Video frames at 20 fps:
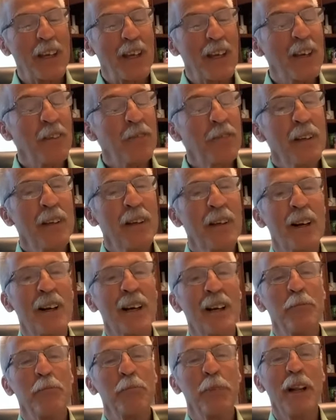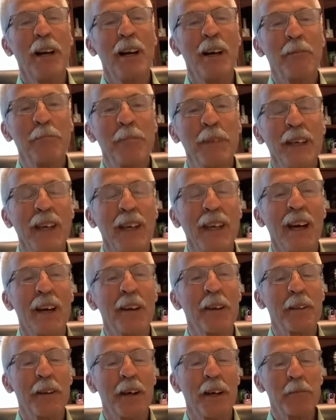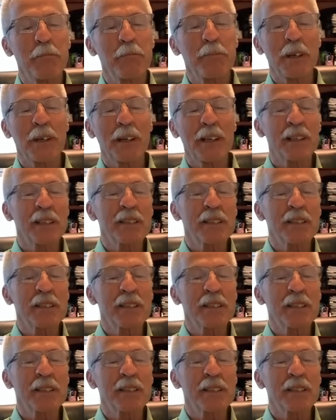if not, blot me out of thy book.